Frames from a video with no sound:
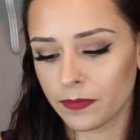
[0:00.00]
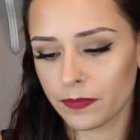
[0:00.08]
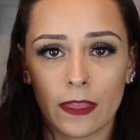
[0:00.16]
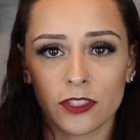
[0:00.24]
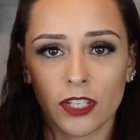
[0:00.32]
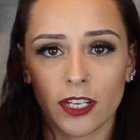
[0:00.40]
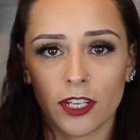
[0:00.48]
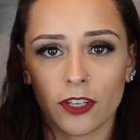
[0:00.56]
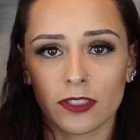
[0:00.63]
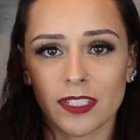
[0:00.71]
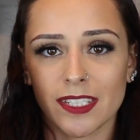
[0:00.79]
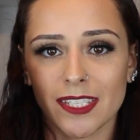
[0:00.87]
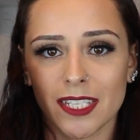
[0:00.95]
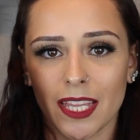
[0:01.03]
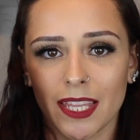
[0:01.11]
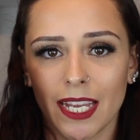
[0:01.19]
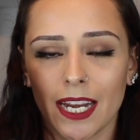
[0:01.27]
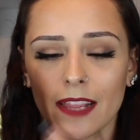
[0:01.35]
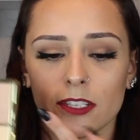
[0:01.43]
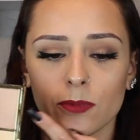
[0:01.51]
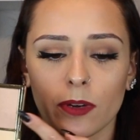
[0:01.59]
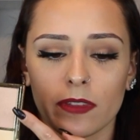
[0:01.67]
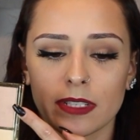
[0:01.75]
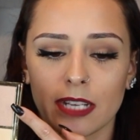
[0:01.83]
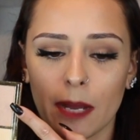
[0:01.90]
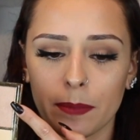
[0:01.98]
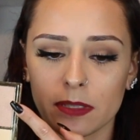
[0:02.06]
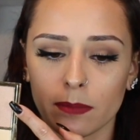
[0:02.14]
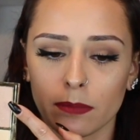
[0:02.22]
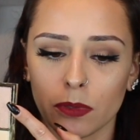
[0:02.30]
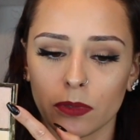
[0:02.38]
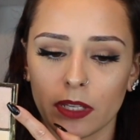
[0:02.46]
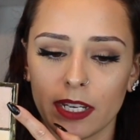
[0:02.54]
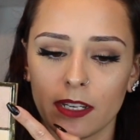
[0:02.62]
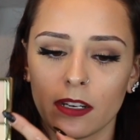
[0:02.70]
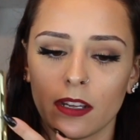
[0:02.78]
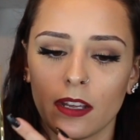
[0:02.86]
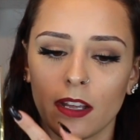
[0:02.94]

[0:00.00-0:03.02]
This shade here is Sunlight, and this one on the top is Moonlight.